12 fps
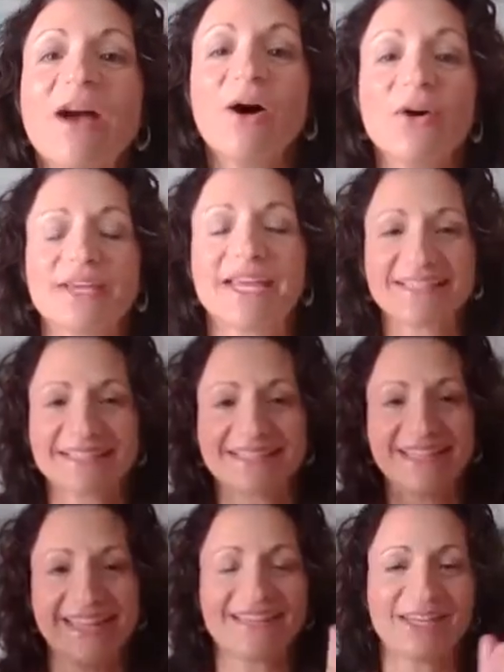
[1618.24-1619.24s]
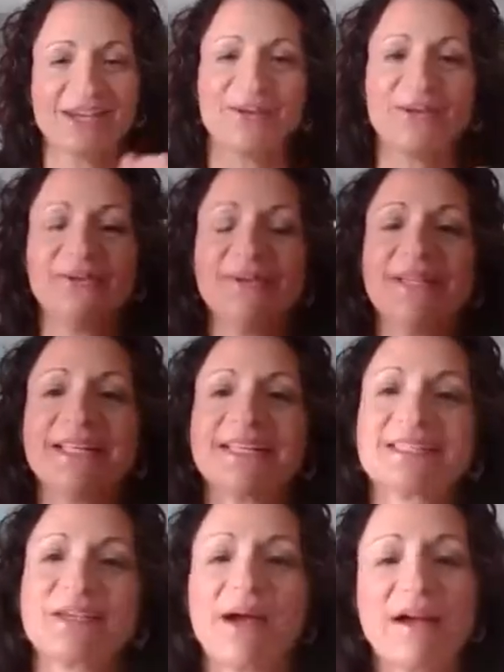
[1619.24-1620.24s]
Oh yes, thank you.
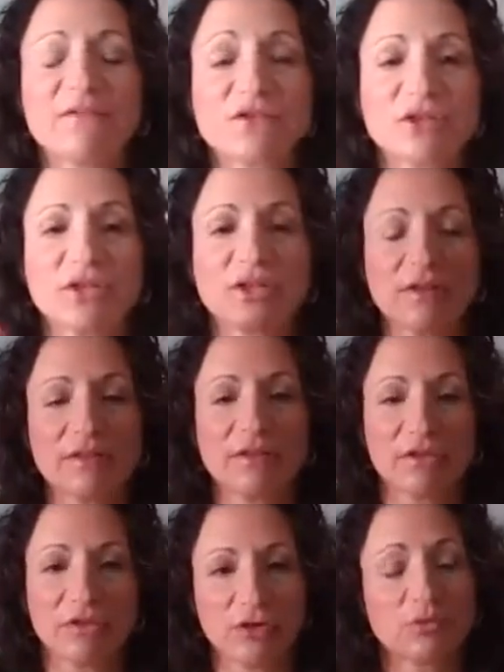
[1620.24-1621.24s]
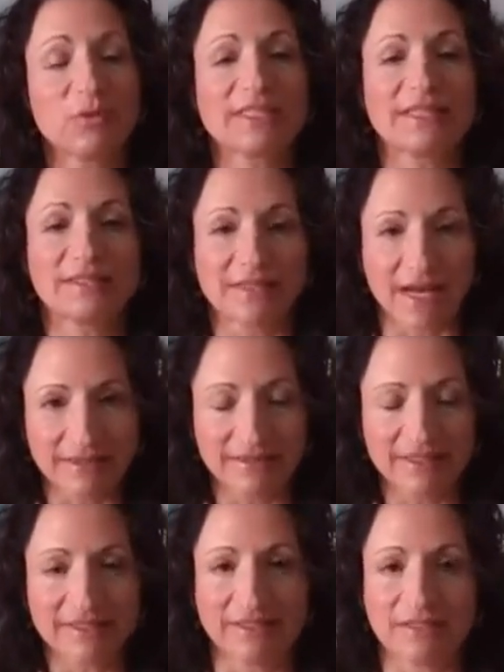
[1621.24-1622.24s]
So after the 3rd was assign the
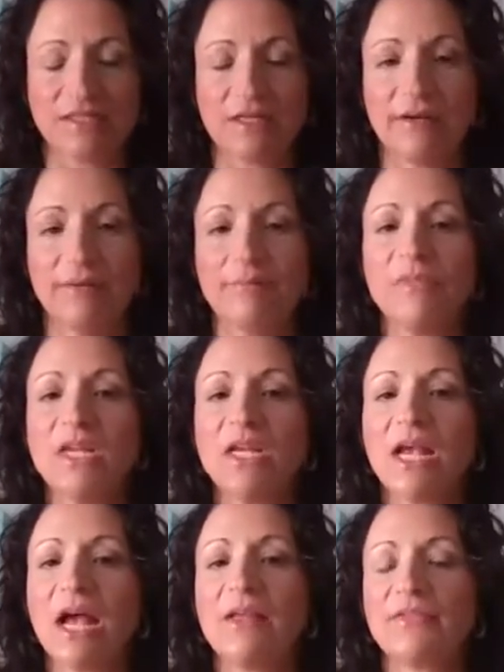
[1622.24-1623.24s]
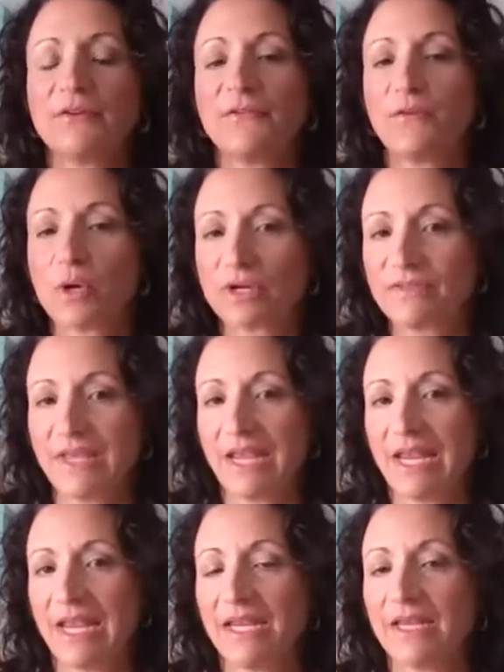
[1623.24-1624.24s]
system, and the 4th
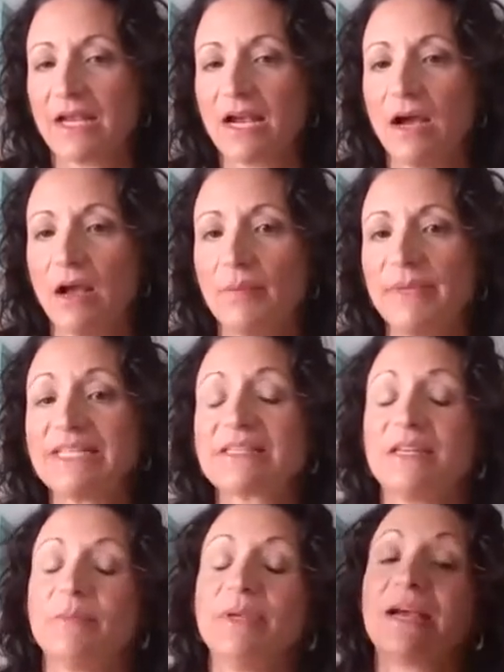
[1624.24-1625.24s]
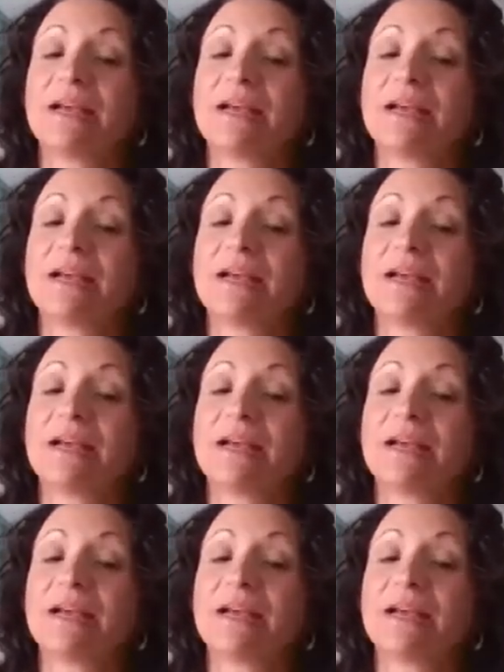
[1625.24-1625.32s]
A is going to be